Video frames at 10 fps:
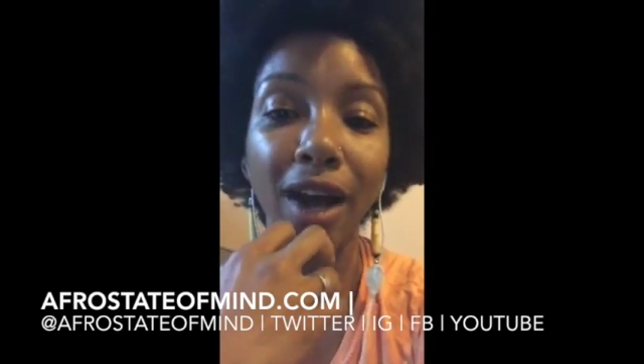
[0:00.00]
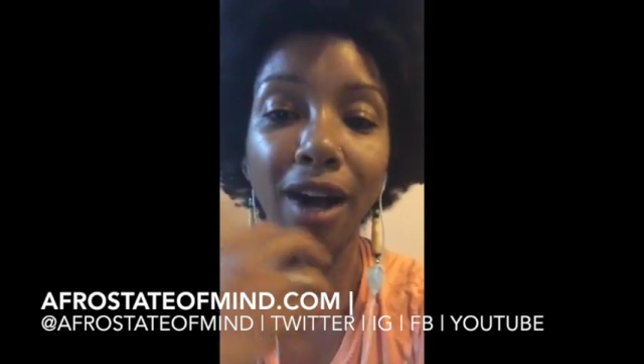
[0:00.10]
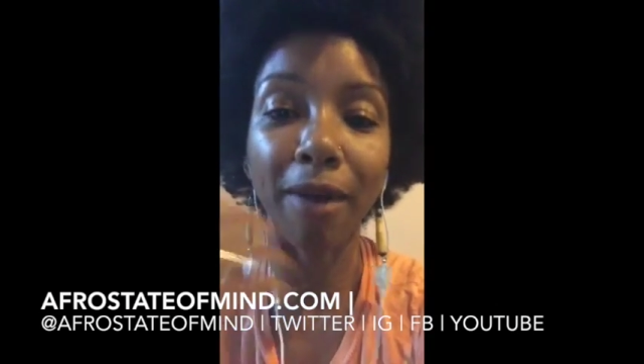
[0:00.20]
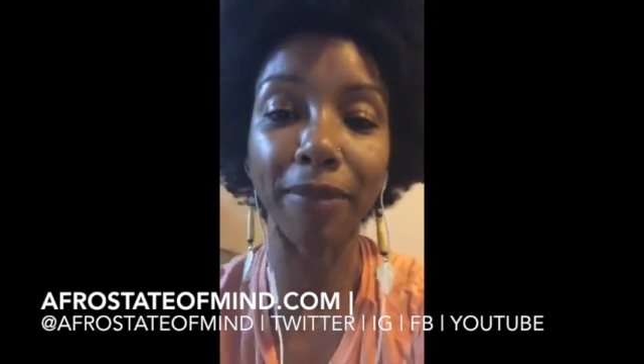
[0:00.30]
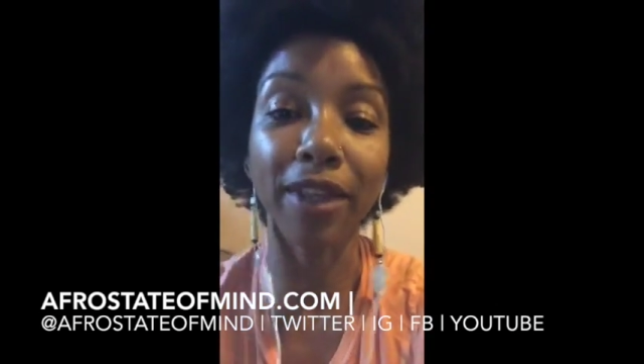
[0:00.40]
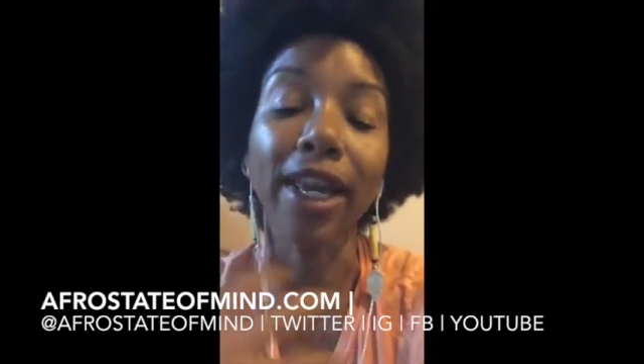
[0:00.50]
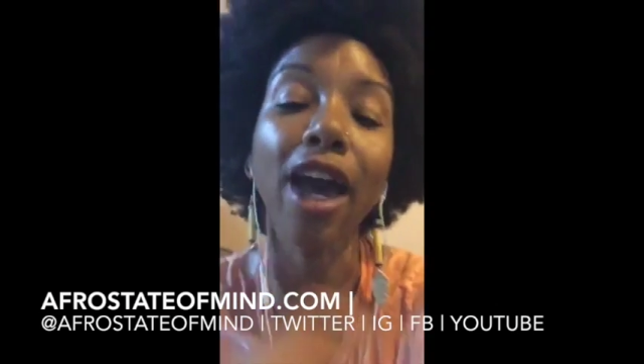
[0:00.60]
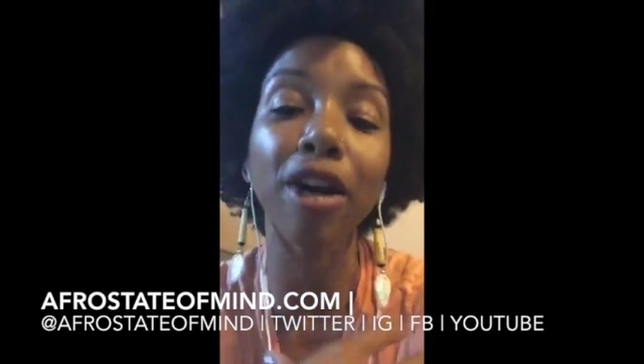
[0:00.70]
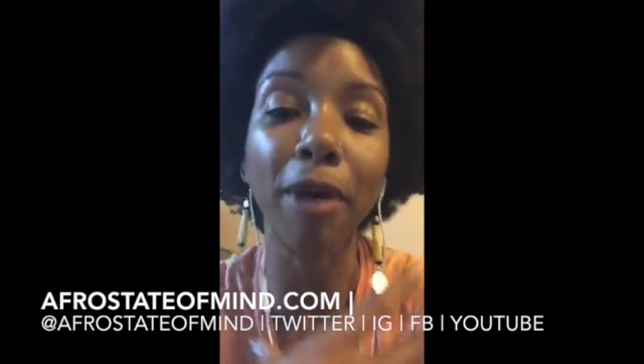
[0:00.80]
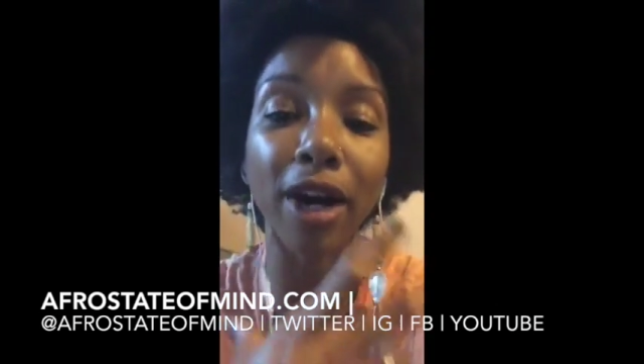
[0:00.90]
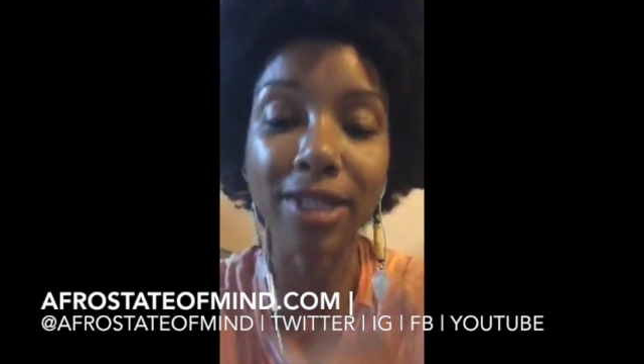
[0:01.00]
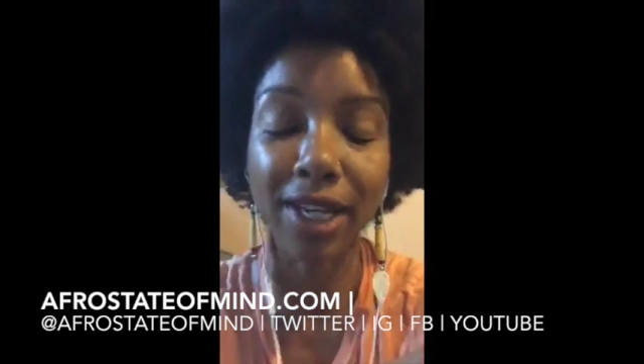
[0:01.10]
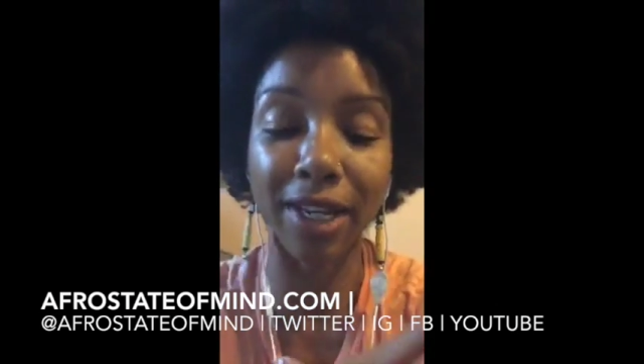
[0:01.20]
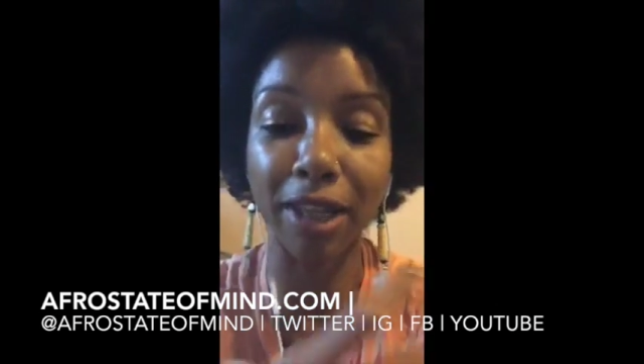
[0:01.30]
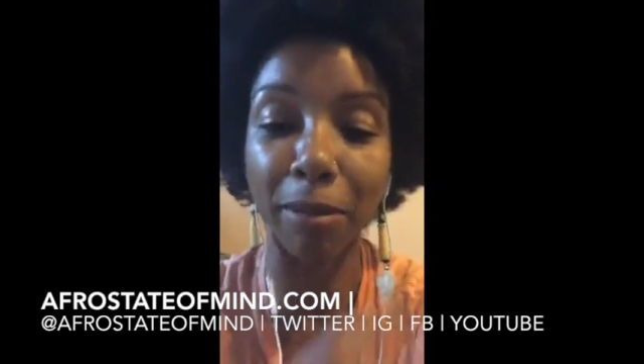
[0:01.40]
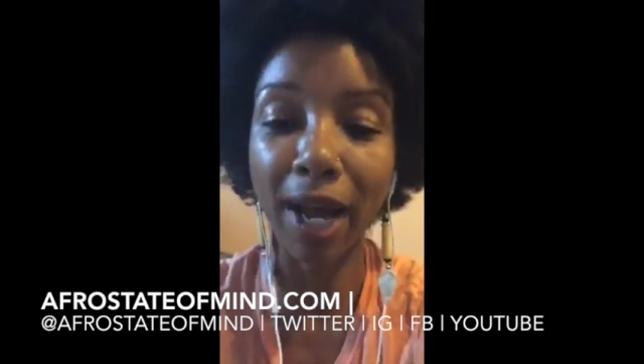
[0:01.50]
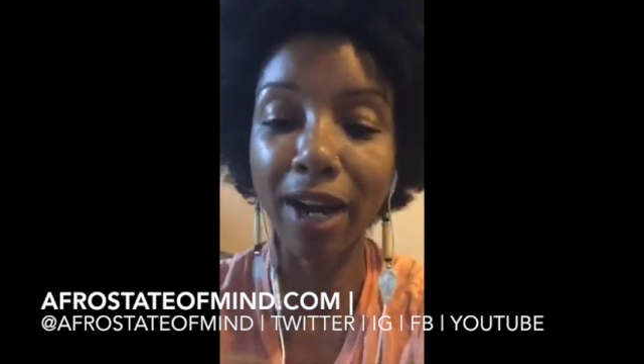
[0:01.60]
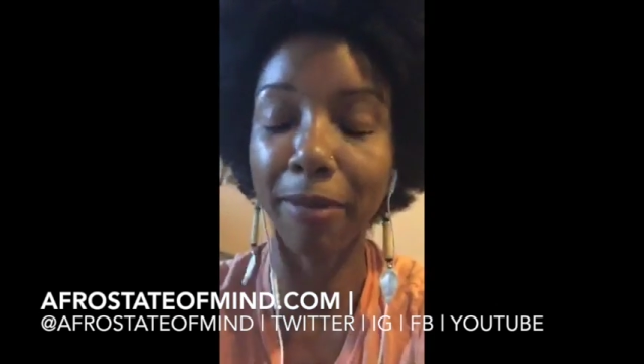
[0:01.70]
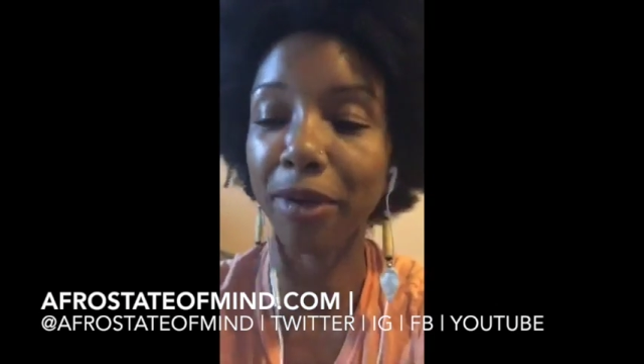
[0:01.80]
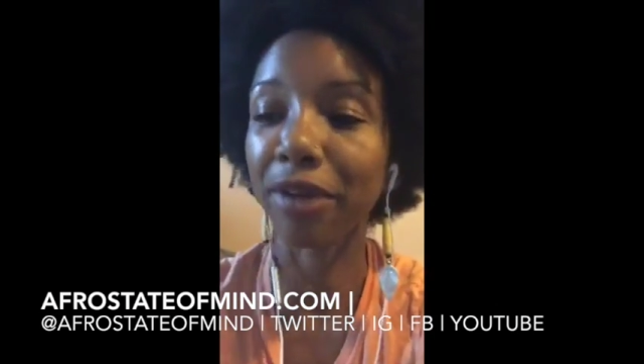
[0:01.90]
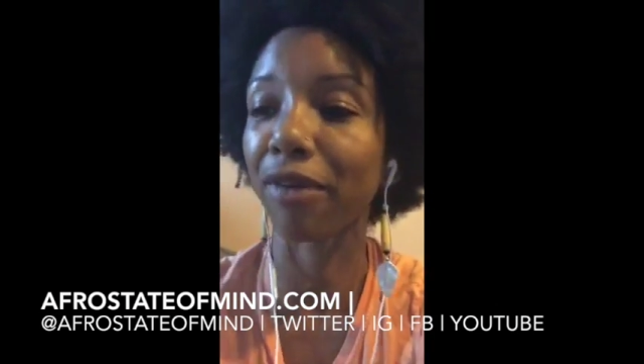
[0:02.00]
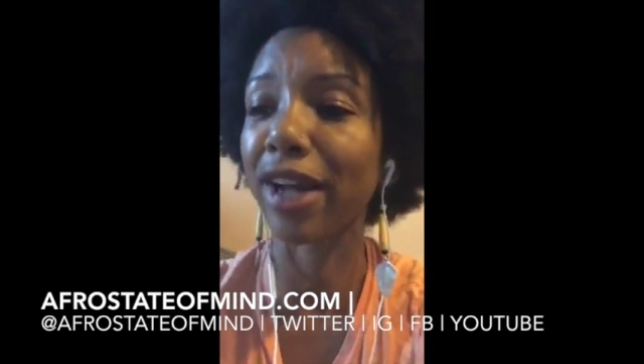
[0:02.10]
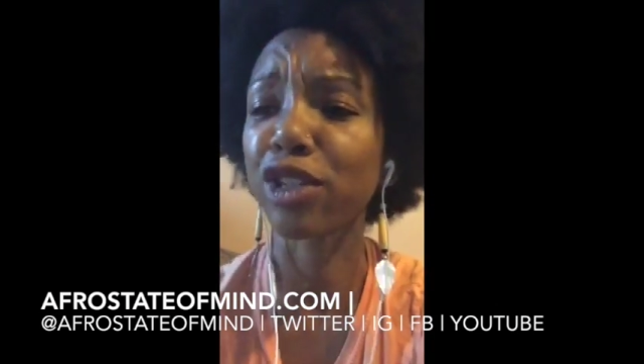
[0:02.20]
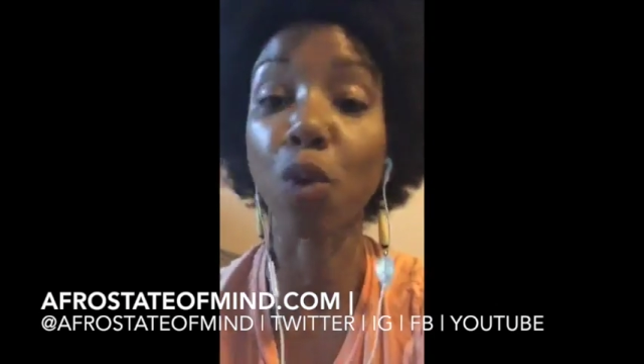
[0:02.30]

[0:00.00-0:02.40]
than the counterparts in the black community, right?